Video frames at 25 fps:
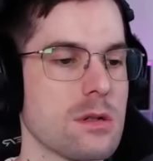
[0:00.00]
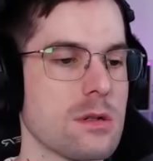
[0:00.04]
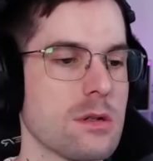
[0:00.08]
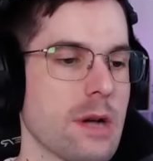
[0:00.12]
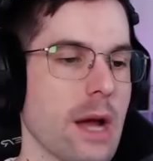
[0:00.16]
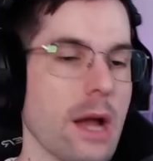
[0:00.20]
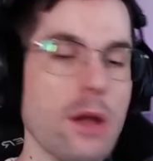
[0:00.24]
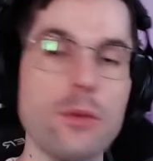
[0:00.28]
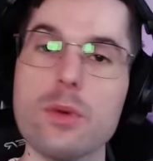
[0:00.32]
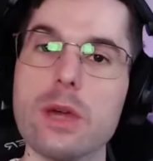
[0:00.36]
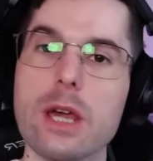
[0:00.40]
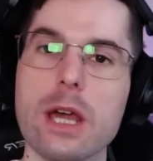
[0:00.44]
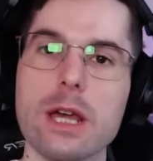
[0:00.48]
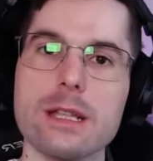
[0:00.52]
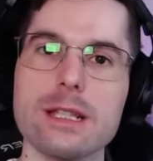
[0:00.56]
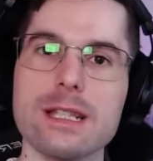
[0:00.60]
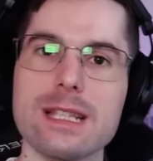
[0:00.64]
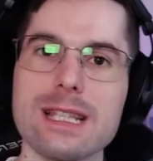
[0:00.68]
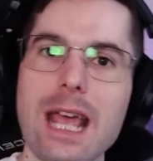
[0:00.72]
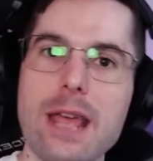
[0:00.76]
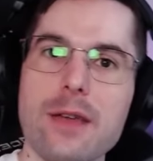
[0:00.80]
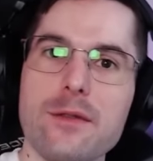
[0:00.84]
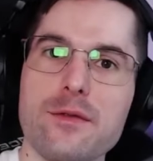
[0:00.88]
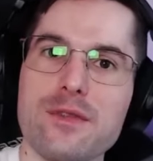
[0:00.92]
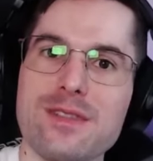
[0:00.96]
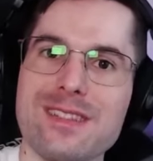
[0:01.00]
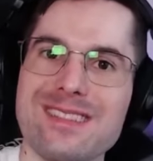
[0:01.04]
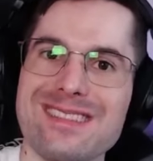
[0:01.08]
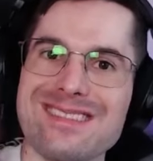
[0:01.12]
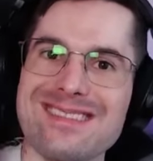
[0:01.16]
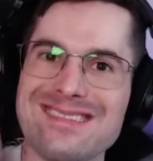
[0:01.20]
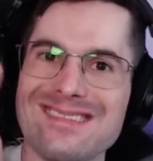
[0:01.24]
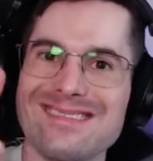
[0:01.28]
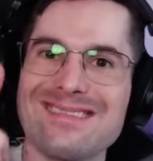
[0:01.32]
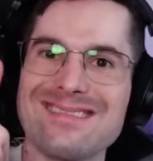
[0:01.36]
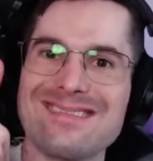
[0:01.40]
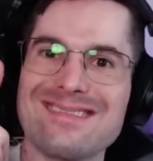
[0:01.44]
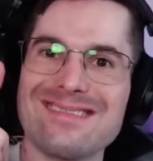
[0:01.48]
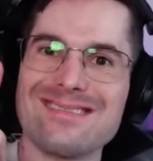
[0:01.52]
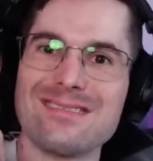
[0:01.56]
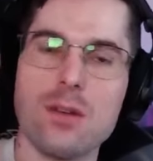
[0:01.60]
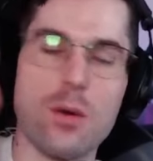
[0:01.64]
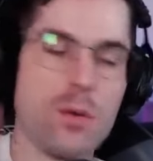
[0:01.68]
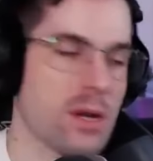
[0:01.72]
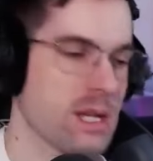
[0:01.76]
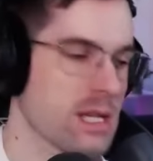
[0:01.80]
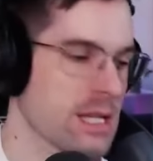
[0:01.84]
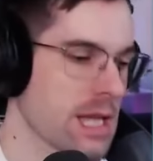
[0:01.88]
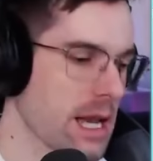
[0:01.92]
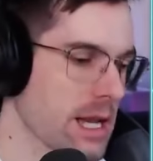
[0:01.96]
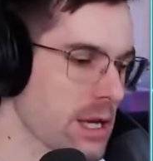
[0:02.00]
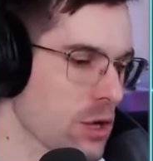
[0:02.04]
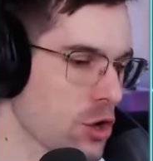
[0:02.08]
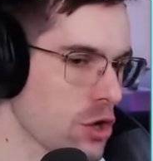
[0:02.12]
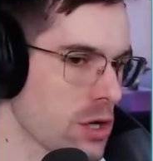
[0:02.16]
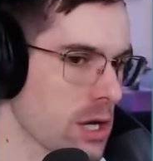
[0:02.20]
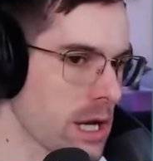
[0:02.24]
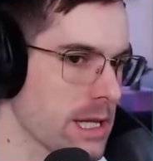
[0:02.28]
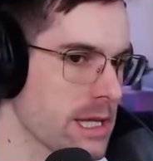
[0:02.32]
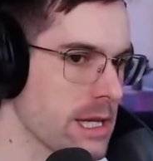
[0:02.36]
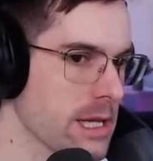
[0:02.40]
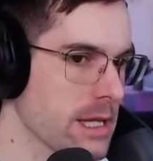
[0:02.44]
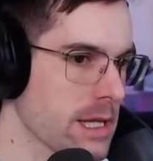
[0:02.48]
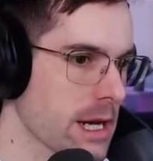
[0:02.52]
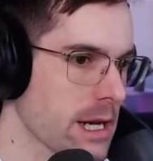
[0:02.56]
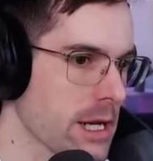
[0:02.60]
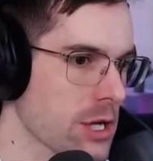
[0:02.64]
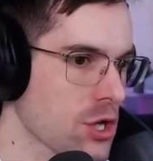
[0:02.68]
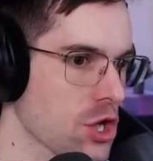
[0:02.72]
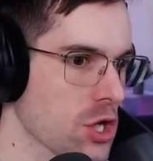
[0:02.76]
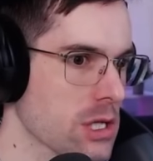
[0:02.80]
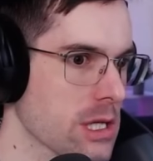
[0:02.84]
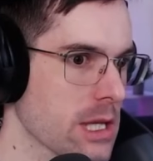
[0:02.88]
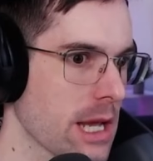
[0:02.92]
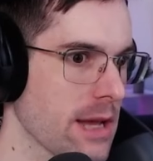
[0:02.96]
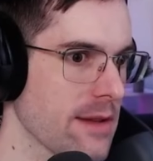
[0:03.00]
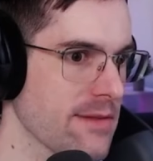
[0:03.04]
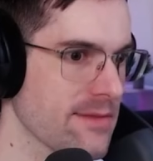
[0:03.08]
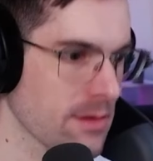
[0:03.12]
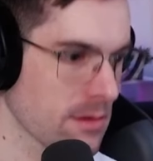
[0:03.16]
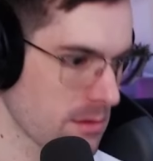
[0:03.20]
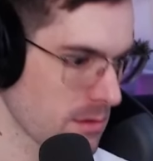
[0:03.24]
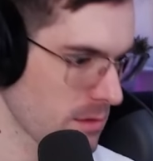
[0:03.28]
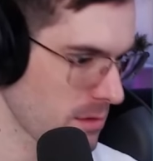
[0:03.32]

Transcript: And we can save. Wait, is that a good idea that I just saved?